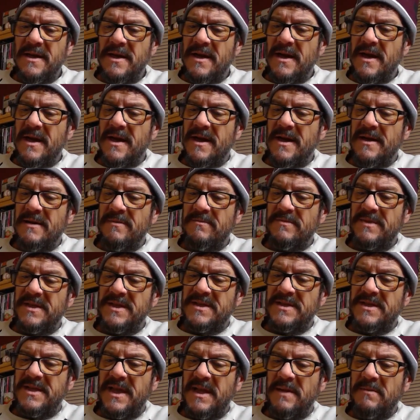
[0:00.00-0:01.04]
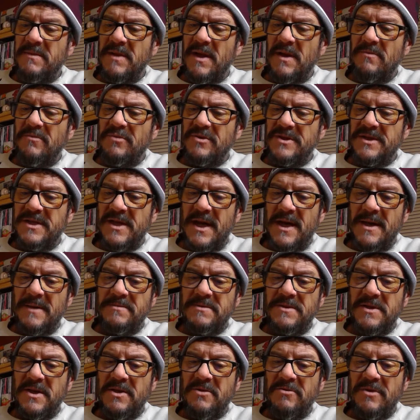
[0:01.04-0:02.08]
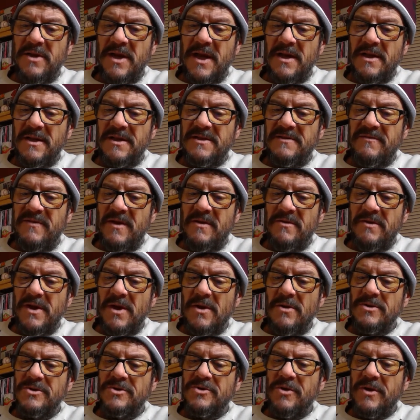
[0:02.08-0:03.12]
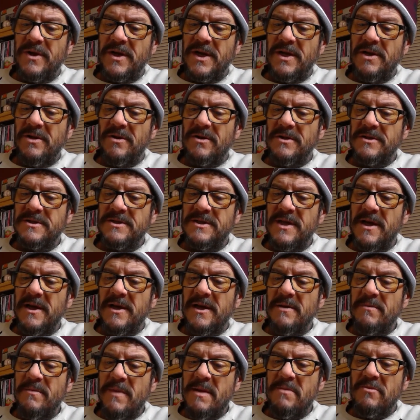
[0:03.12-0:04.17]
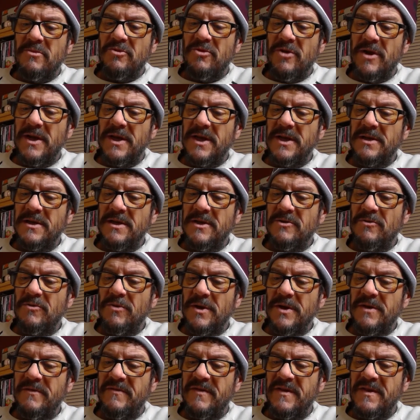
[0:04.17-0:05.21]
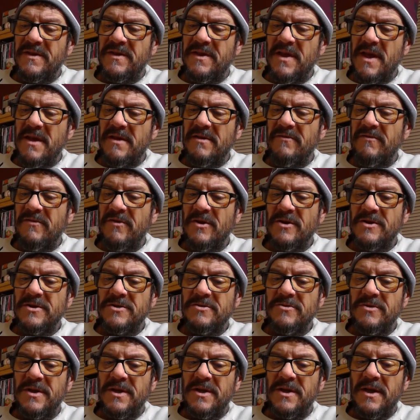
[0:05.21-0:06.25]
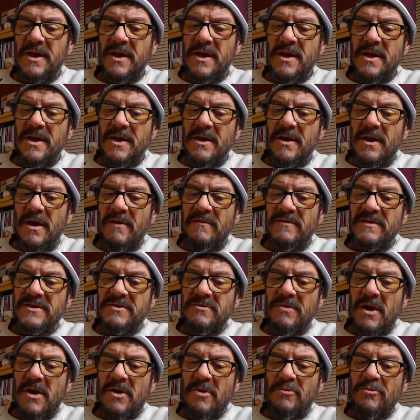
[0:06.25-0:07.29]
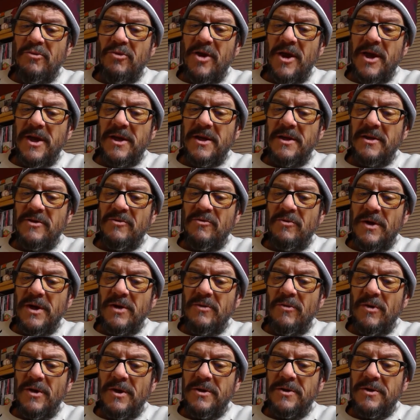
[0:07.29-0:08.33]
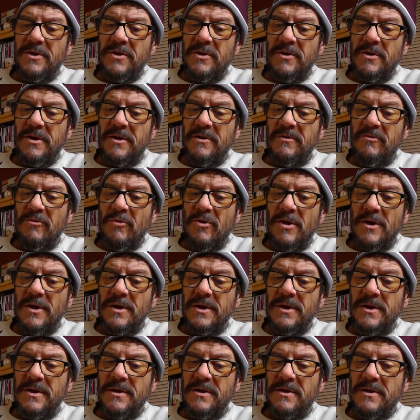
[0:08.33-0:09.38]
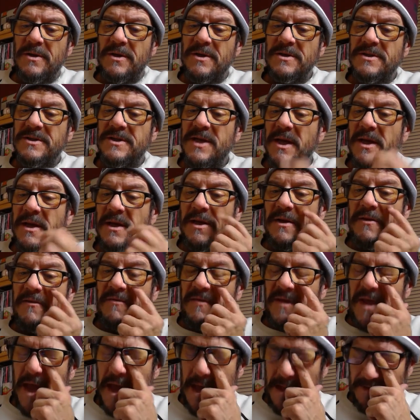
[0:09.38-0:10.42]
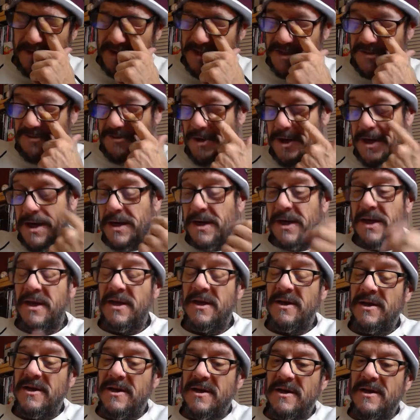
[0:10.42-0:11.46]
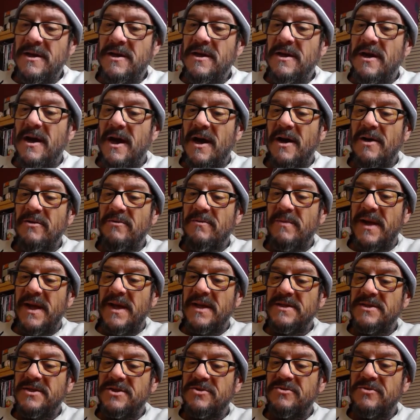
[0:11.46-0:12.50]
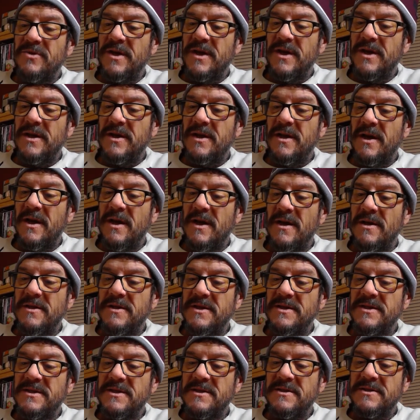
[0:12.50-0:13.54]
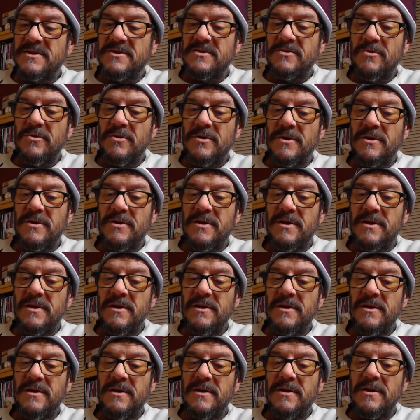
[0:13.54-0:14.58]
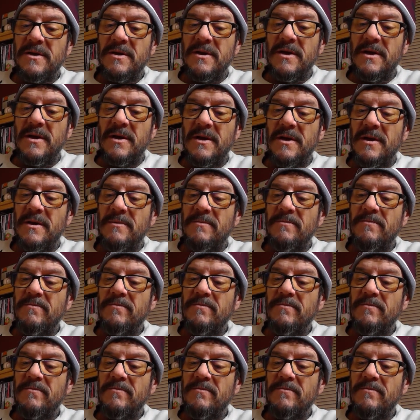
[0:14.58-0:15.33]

He's teamed up with Topps to create his very own trading card set commemorating the 25th anniversary of his record breaking 2131 consecutive game streak. Iron Man streak. This historic uh,